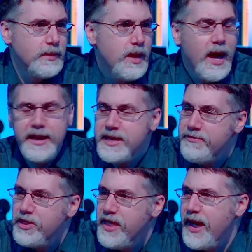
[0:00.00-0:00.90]
And even
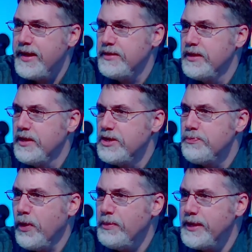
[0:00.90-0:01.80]
then, you're
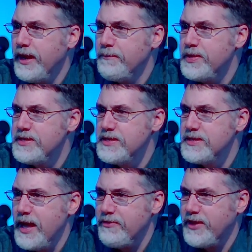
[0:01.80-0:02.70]
probably going to have pieces
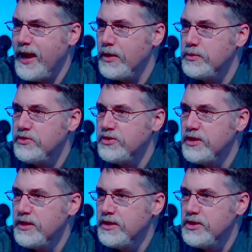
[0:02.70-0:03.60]
left out
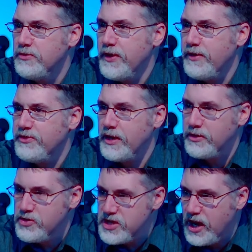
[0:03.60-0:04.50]
that you've left out because
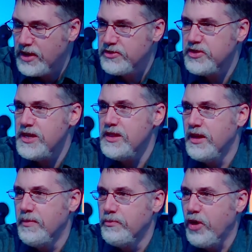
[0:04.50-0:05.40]
you can't see
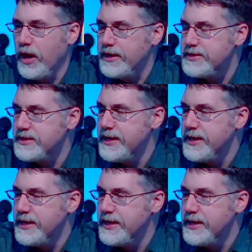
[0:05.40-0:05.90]
them, right?